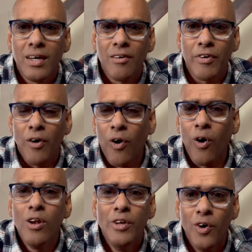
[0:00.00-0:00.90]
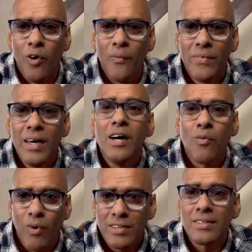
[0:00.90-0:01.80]
We all know
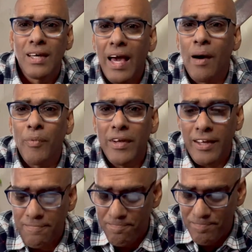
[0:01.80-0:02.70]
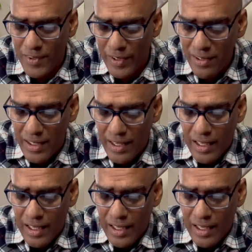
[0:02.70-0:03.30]
what's happening. Okay?